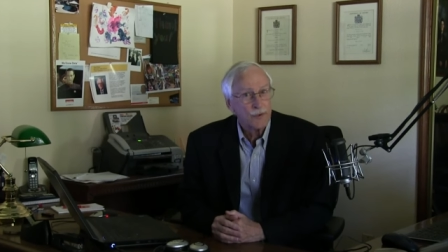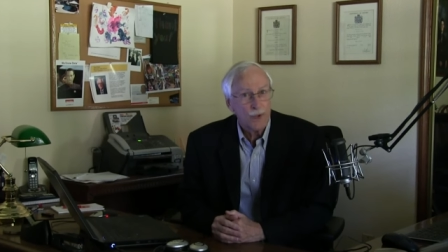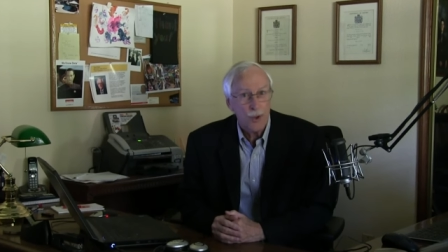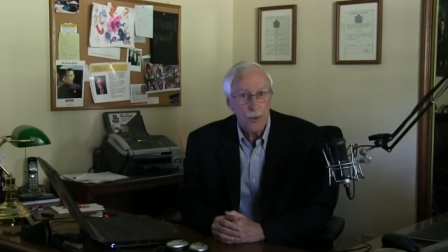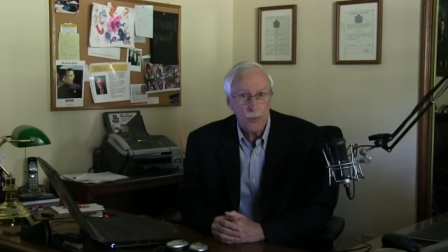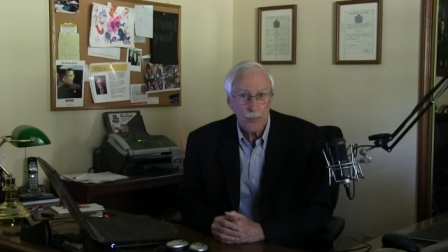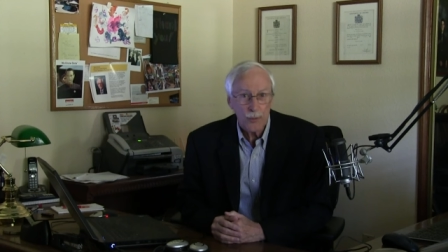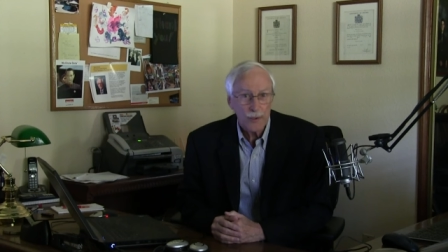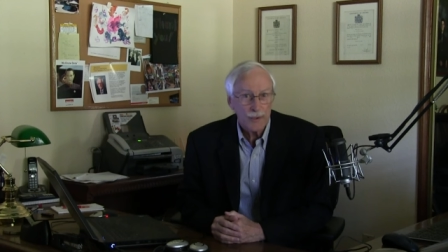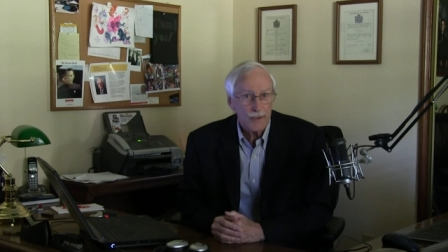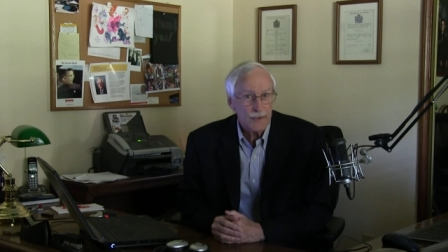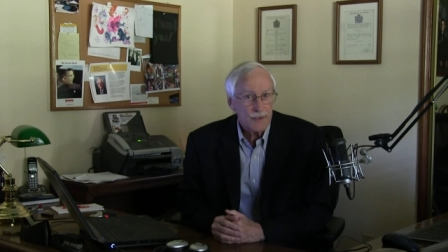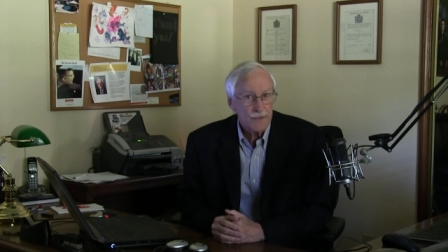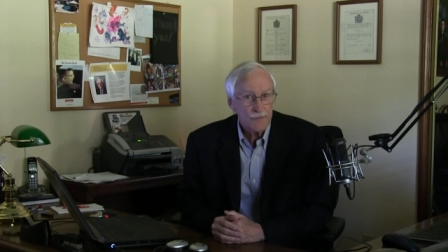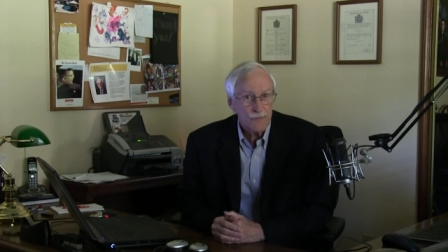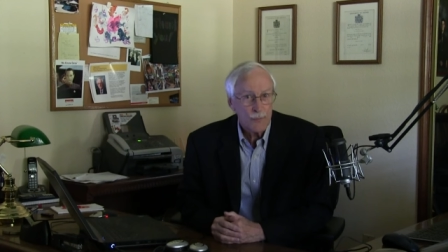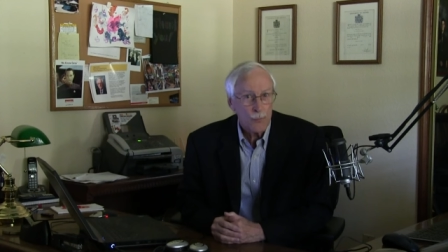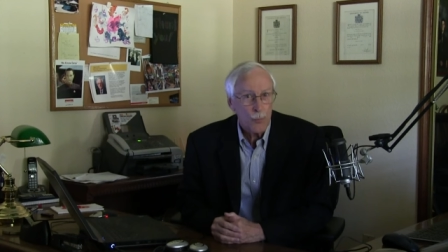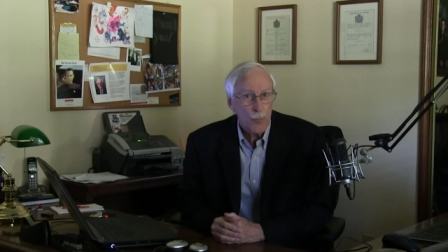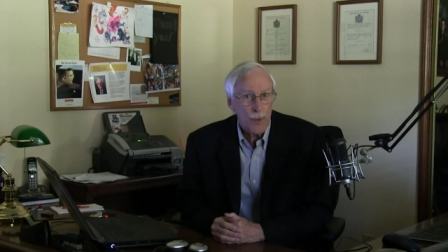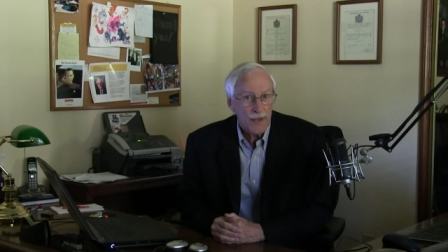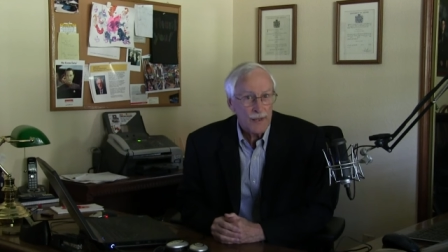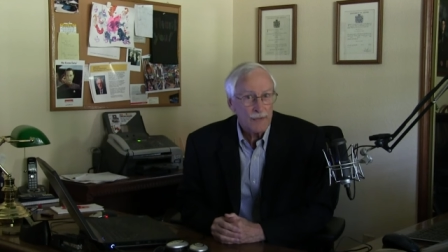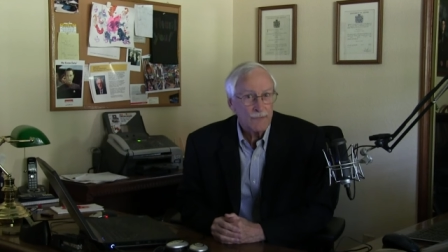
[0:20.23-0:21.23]
totally
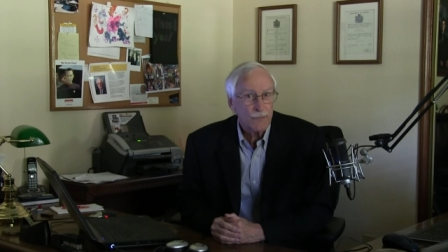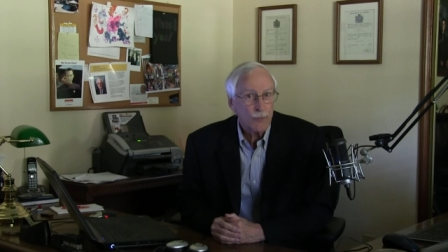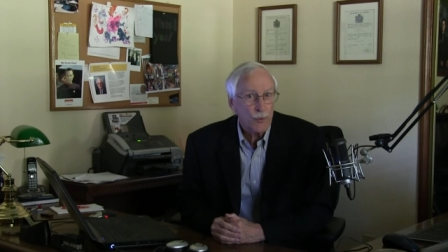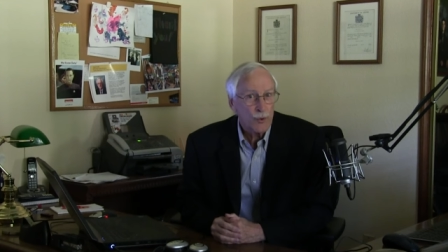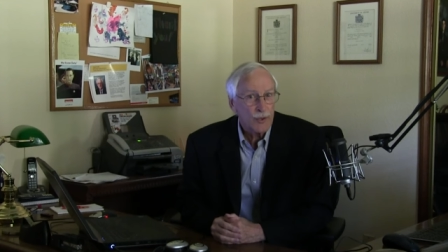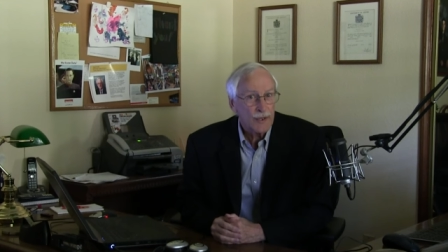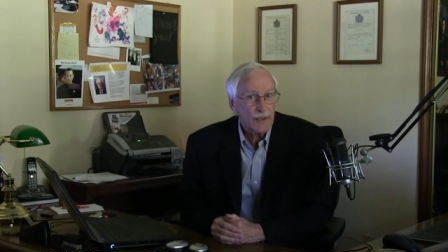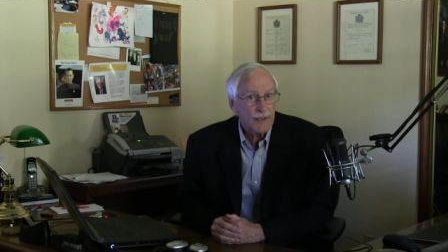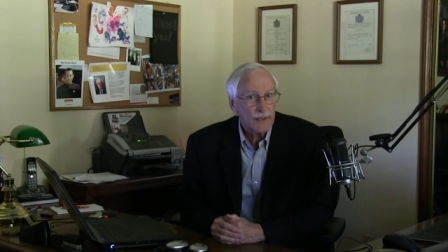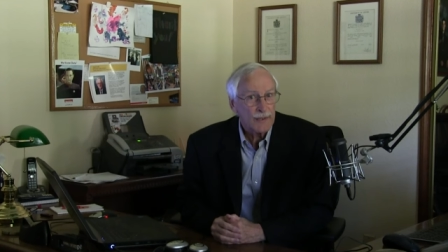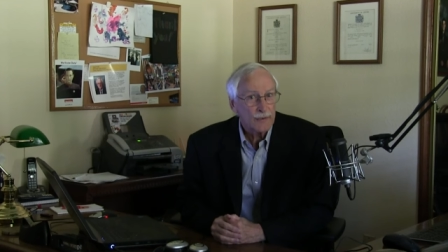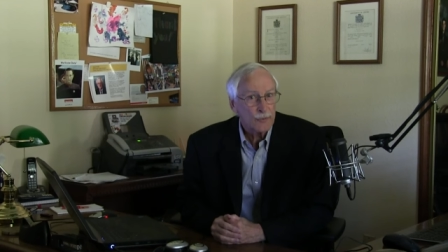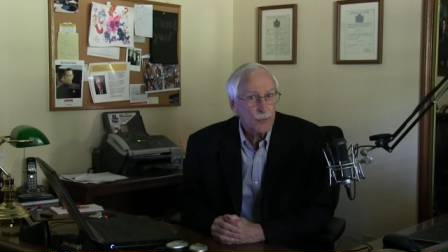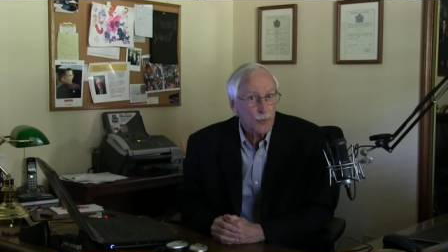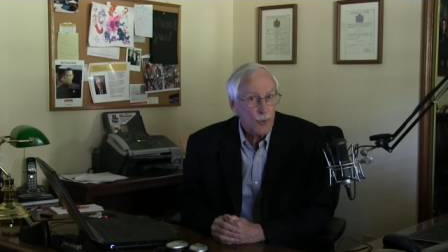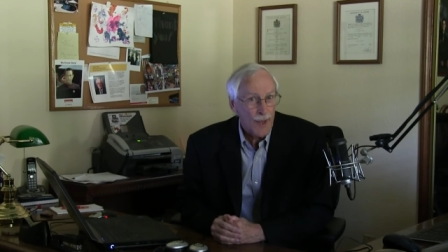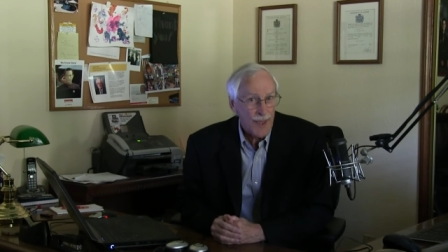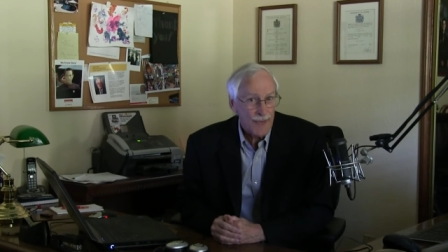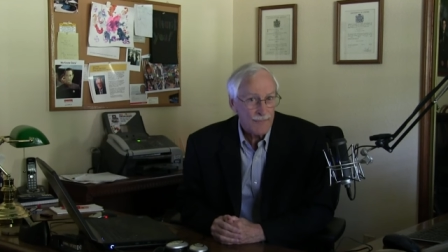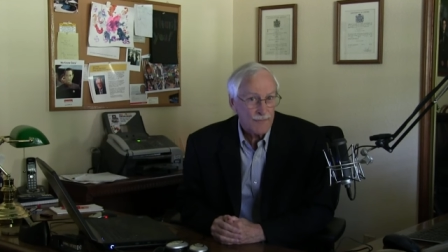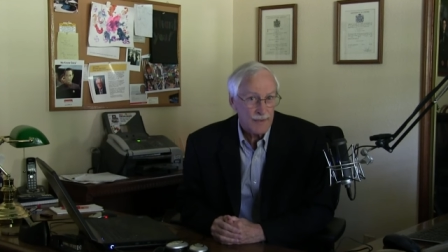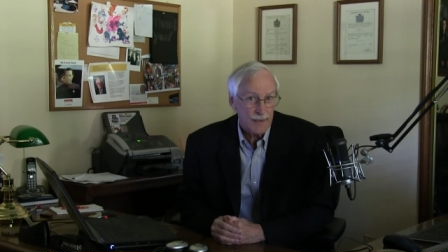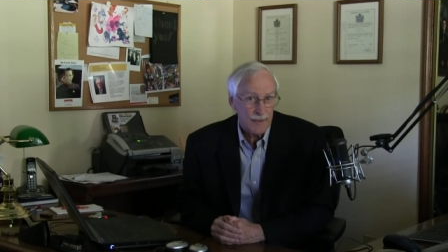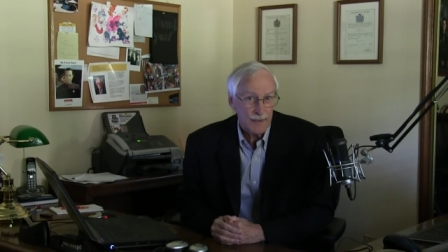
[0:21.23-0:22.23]
different way of looking at
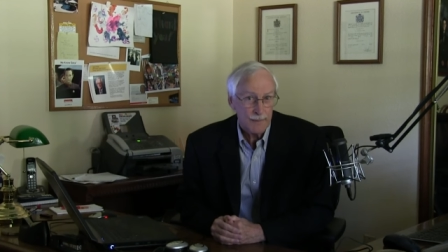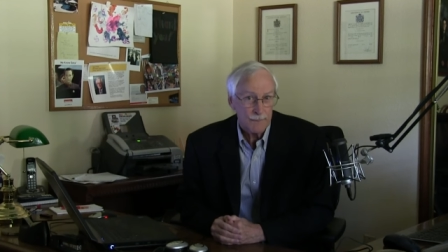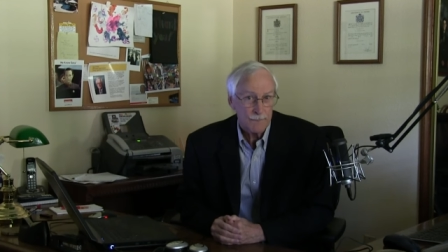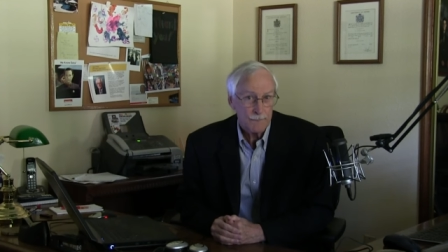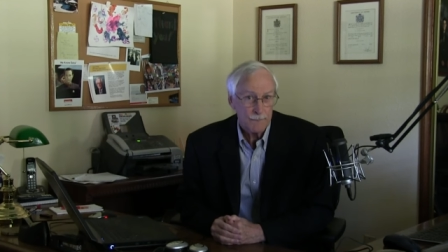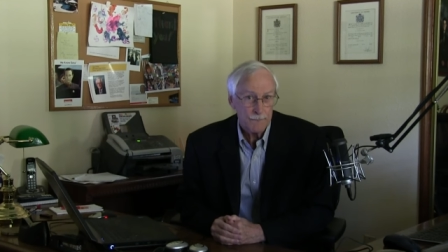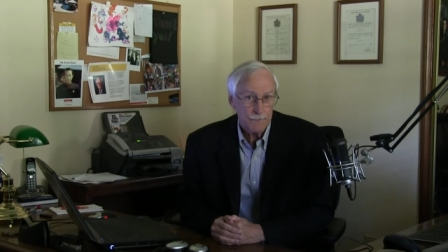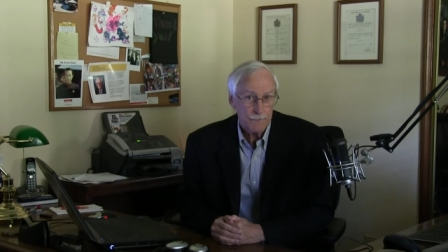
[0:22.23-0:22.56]
gravity.